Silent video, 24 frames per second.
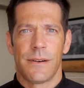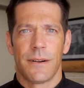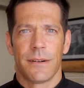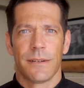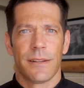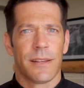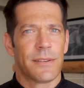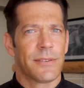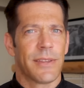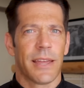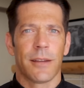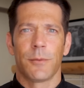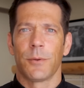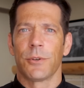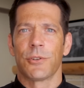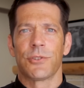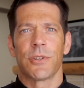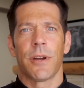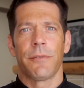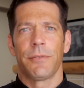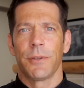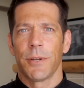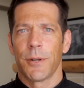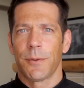This, like, will
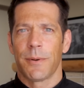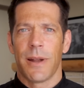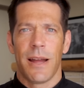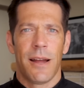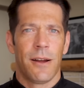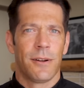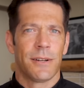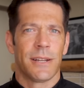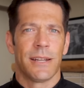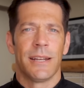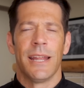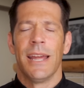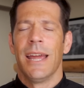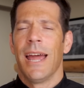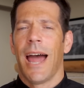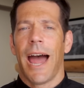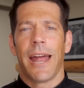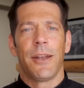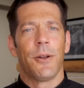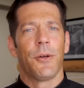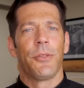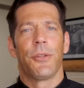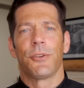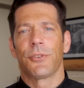shuffle you around, and I
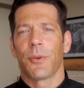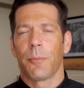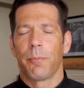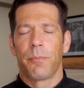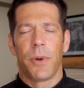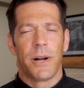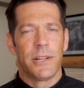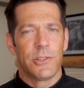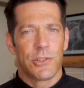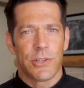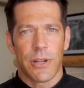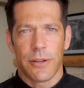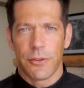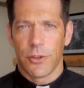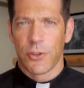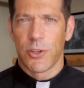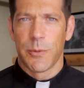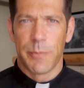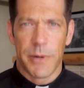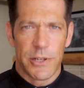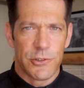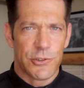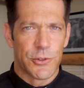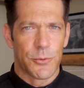know there's a bunch
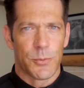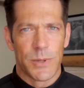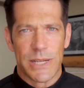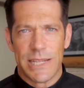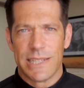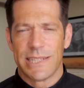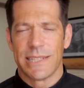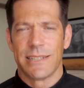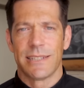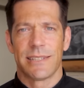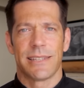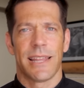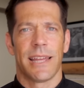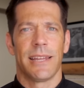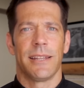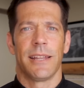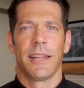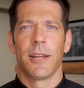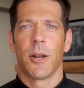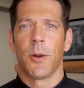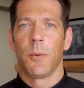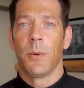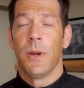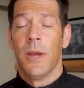of reasons that,
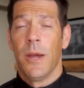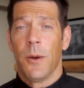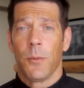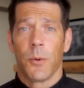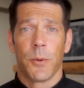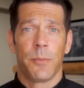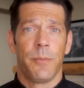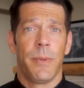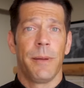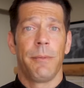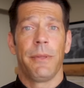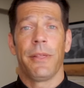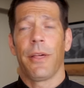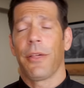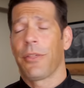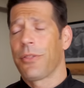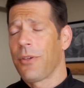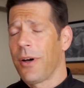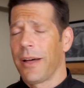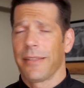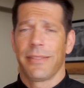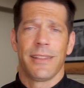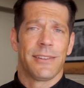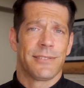you know, well, maybe they
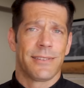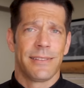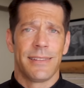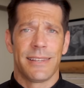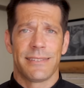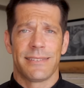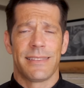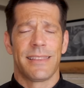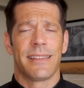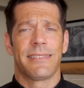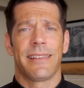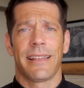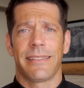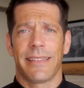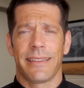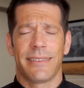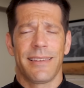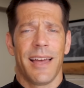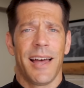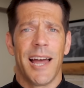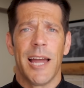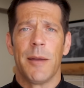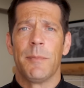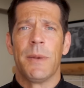thought this and this and this at the
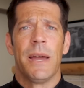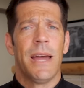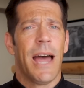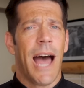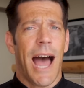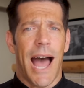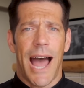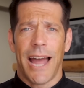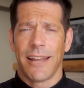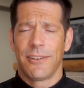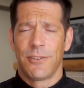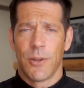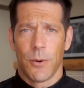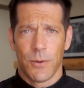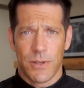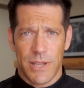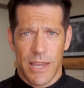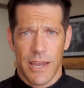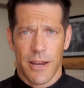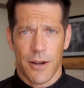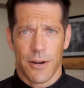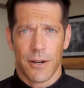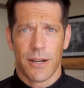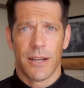time. I don't
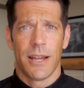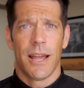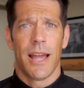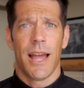care.